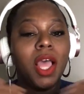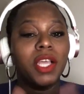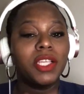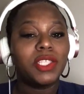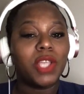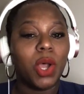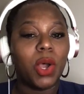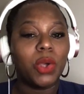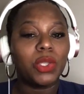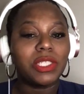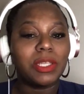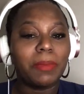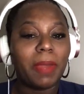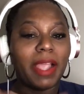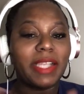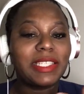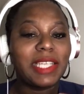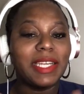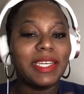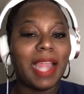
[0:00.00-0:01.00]
So
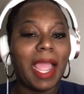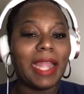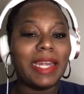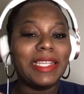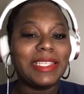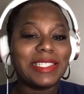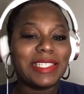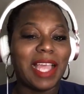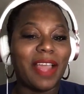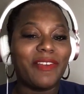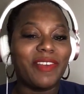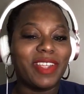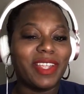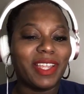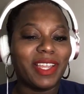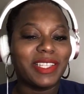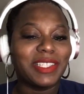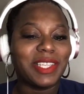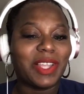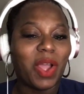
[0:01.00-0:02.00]
somebody said 97
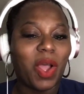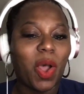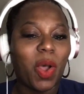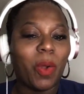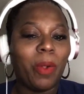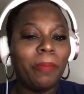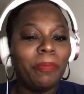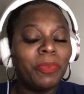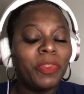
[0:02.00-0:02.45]
years ago,